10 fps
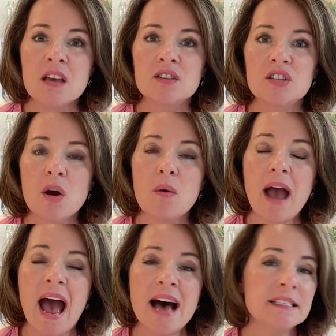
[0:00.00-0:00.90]

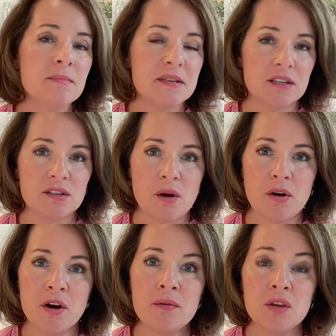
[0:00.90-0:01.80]
So as a business
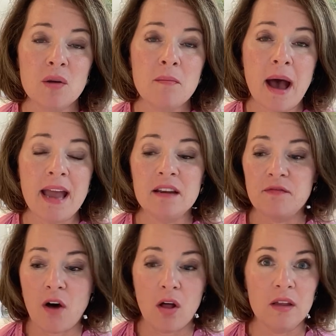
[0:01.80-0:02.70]
owner, you might
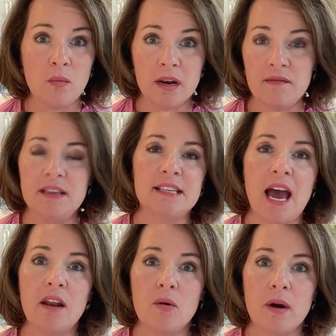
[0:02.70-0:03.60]
fall in one of these
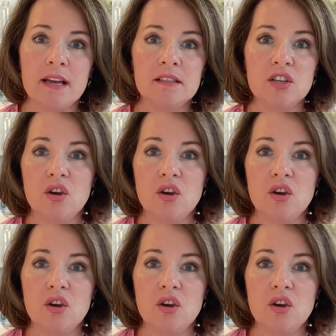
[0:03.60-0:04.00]
categories.